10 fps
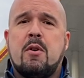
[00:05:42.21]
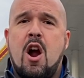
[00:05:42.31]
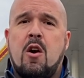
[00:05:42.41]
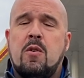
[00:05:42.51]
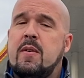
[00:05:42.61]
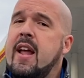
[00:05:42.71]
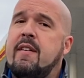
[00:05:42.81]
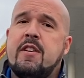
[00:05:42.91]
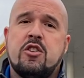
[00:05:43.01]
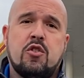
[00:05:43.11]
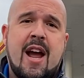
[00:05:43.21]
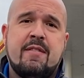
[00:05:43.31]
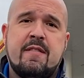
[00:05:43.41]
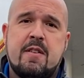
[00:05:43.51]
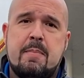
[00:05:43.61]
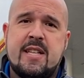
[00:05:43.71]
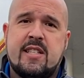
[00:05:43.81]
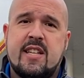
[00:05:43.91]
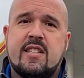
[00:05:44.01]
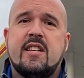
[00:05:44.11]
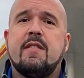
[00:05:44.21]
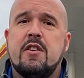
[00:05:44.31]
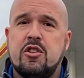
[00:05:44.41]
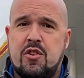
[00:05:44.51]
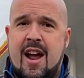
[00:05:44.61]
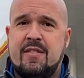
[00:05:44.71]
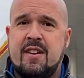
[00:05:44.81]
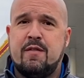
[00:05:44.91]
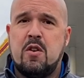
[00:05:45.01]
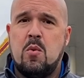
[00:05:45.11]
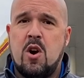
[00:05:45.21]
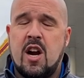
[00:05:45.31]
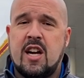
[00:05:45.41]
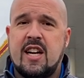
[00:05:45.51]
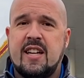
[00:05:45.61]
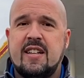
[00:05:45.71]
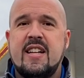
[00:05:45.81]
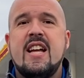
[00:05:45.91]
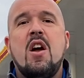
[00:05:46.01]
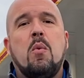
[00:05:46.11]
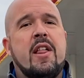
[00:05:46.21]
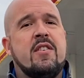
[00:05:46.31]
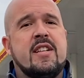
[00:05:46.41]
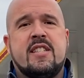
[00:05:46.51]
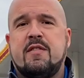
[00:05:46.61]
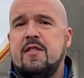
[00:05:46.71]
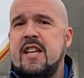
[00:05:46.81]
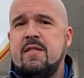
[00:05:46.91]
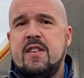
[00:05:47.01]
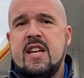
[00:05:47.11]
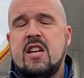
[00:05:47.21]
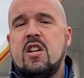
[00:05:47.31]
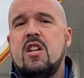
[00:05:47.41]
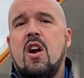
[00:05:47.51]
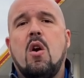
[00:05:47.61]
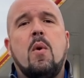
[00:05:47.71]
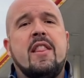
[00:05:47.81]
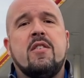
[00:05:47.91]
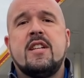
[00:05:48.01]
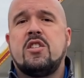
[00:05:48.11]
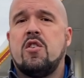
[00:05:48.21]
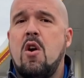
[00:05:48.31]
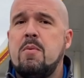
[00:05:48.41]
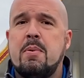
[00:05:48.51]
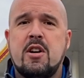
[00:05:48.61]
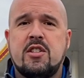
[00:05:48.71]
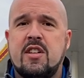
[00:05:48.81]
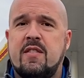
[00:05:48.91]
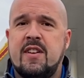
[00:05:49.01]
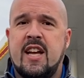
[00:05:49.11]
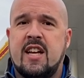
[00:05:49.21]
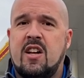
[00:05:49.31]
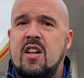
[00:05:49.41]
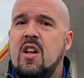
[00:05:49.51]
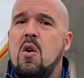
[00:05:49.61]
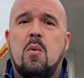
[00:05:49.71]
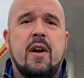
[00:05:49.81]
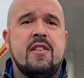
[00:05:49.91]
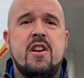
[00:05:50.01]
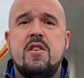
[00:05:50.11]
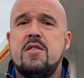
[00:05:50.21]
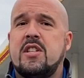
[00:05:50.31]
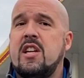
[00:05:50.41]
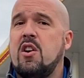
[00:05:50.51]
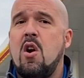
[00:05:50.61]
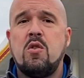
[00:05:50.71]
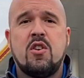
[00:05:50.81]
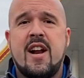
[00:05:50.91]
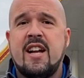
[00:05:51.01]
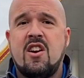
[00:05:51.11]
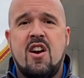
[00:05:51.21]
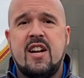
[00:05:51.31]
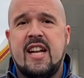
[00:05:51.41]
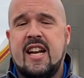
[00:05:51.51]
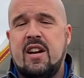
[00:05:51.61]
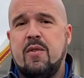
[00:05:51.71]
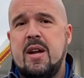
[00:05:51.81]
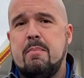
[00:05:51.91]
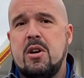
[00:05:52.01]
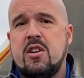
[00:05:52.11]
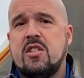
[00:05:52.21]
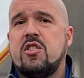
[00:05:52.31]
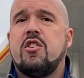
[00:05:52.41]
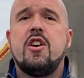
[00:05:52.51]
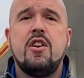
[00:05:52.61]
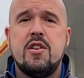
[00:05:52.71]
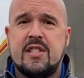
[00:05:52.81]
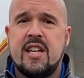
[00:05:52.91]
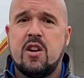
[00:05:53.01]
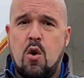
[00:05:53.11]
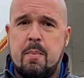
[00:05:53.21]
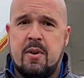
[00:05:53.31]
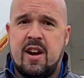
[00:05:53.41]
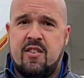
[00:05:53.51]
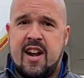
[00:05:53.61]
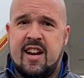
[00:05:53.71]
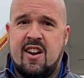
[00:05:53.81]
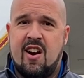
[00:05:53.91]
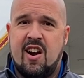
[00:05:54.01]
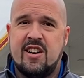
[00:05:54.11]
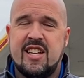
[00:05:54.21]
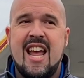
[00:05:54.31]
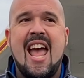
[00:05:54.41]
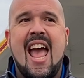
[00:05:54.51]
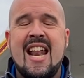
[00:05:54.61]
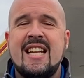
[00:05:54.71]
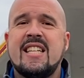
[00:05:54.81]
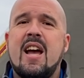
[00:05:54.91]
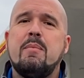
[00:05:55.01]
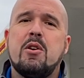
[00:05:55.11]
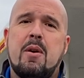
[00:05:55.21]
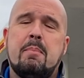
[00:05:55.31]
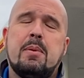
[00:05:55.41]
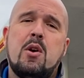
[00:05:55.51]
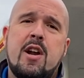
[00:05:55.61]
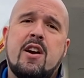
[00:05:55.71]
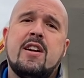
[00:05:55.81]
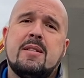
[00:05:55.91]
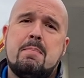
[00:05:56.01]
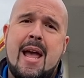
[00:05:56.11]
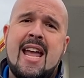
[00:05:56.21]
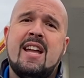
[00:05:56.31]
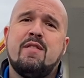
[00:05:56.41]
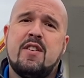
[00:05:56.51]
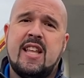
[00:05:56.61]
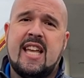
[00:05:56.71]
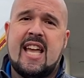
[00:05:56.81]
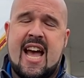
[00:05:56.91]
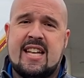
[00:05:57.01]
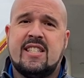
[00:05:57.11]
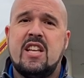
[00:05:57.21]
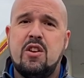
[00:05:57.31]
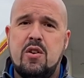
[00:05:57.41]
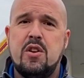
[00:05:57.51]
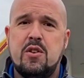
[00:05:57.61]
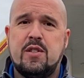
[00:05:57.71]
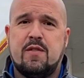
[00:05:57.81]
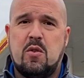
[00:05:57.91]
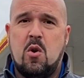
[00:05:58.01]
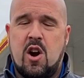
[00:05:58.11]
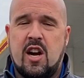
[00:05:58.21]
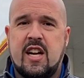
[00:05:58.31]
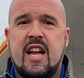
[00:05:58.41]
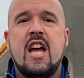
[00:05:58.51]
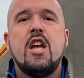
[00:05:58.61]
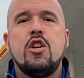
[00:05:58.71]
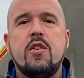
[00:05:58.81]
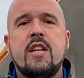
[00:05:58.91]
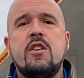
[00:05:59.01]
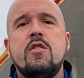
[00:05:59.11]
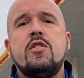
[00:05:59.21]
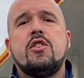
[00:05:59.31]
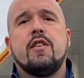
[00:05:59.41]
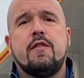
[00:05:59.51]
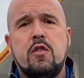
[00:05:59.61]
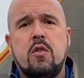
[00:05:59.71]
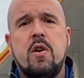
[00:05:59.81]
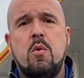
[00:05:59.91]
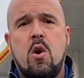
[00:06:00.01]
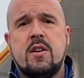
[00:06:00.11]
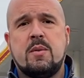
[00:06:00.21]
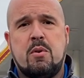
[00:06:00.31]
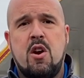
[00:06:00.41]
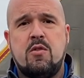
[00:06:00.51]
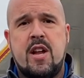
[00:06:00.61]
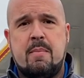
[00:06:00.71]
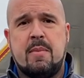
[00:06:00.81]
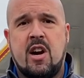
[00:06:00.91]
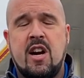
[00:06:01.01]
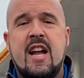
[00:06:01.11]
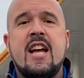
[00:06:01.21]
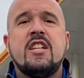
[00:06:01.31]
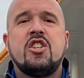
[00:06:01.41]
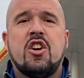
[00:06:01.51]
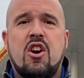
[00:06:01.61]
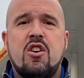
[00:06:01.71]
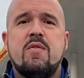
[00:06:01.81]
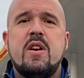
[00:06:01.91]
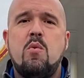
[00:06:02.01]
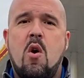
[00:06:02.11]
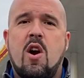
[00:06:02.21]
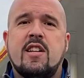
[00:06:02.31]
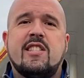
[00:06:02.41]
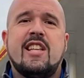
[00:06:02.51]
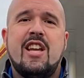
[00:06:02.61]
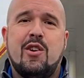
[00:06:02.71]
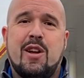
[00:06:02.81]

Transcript: Pro. If you're driving for business, if you're driving for work, whether it's a fleet vehicle or whether it's your own personal vehicle, whether you're using your own credit card and getting reimbursed or you're using a corporate credit card, anytime your employer is paying for the gas that you use for work, you can use your Fuel Rewards Pro number to earn rewards that you